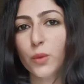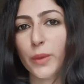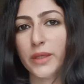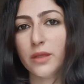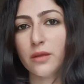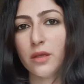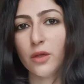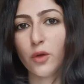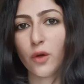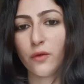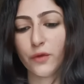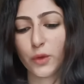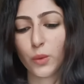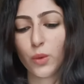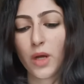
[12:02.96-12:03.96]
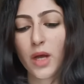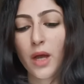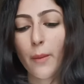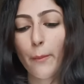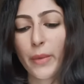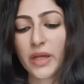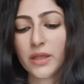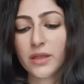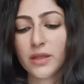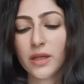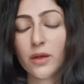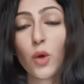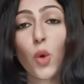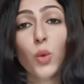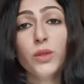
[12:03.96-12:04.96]
when they think of you, but
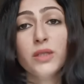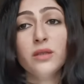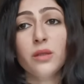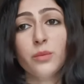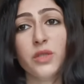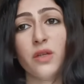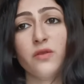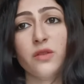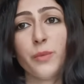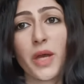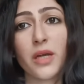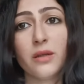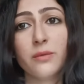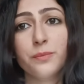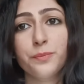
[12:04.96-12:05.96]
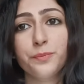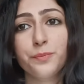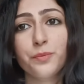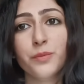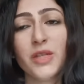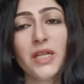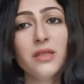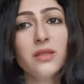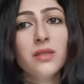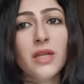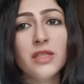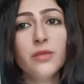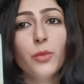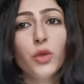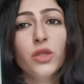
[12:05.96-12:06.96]
they're holding themselves back.
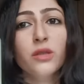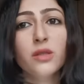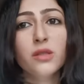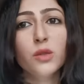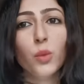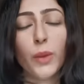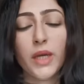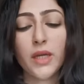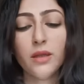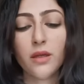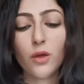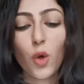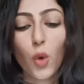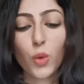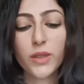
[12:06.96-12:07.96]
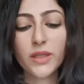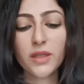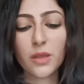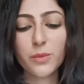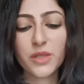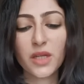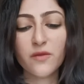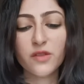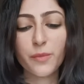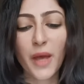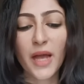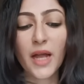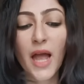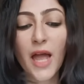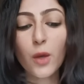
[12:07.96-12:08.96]
Let's put it this way, they're holding themselves
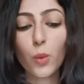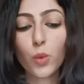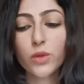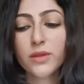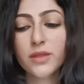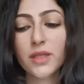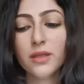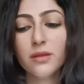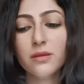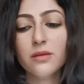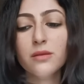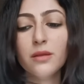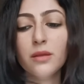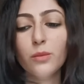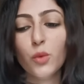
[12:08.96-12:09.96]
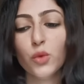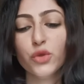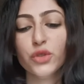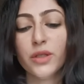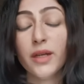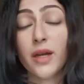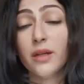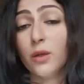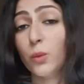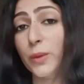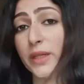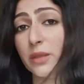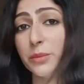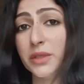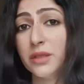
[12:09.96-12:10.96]
back. I won't say this is an emotionally
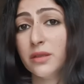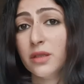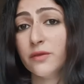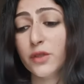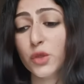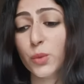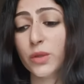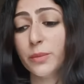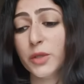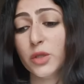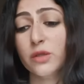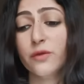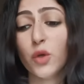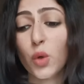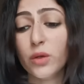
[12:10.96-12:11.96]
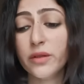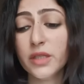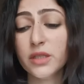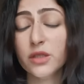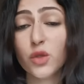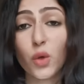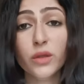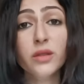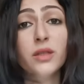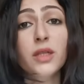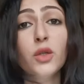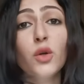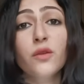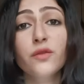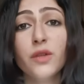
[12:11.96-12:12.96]
unavailable individual, because we already saw the
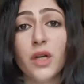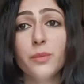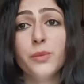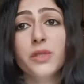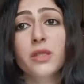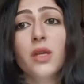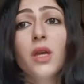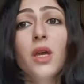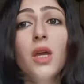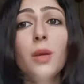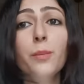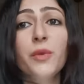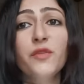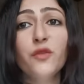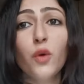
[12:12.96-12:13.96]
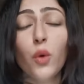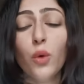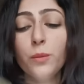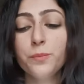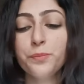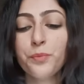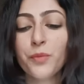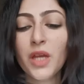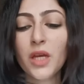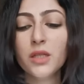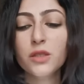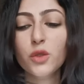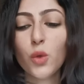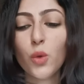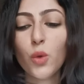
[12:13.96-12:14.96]
King of Cups before.
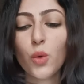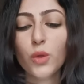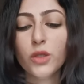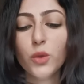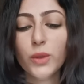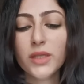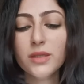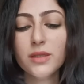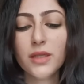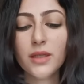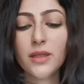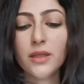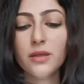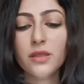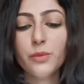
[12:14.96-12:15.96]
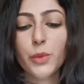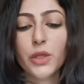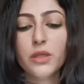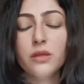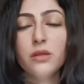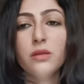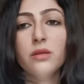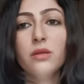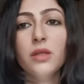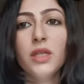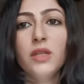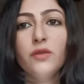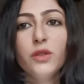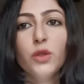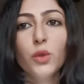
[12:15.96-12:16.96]
So you can say that this person,
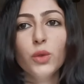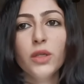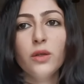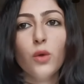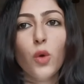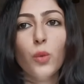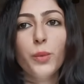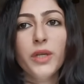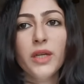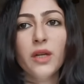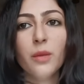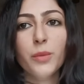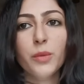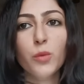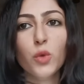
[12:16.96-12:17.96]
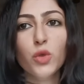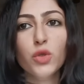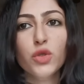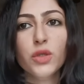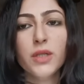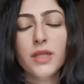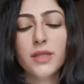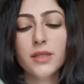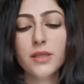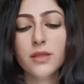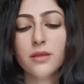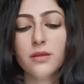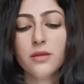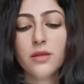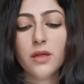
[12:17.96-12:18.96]
even though they're opening up emotionally,
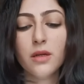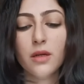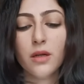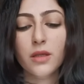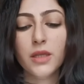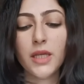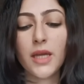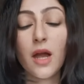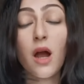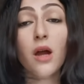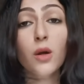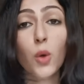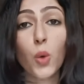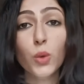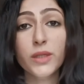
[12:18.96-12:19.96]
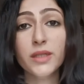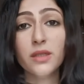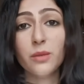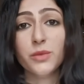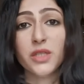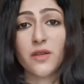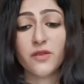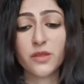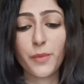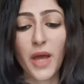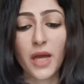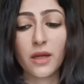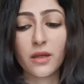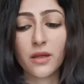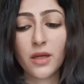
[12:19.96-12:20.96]
still they are holding themselves
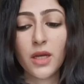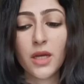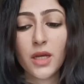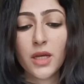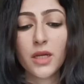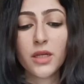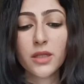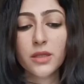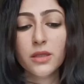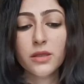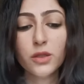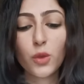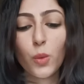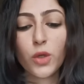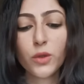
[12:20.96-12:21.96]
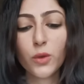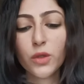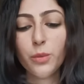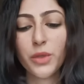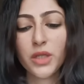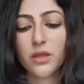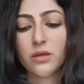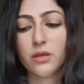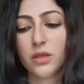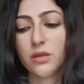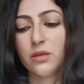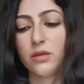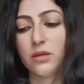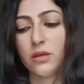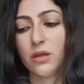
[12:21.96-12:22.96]
back. So what could be the
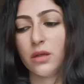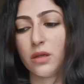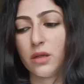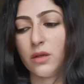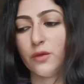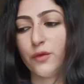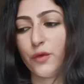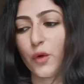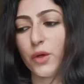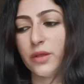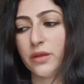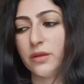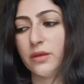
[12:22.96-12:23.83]
reason for